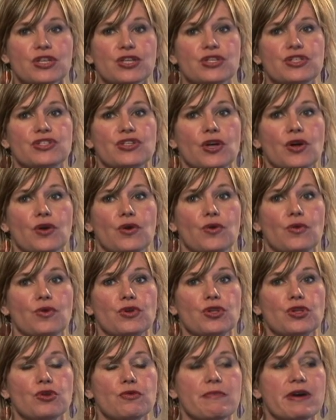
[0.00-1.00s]
So
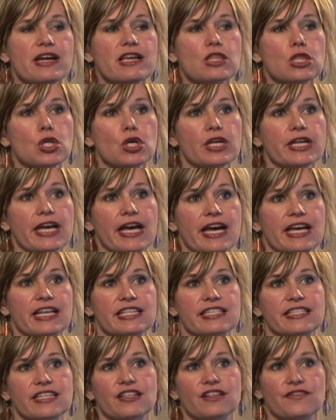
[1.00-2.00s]
you might look at
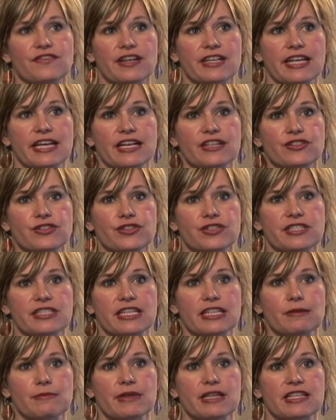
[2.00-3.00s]
a set of financial
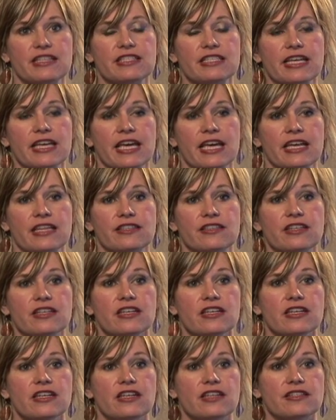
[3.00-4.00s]
statements and
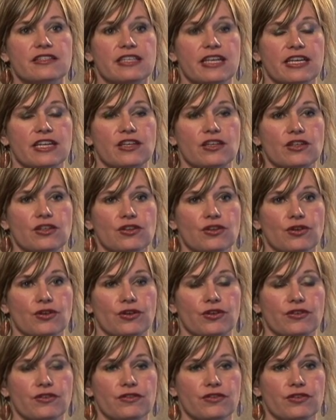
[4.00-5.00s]
take your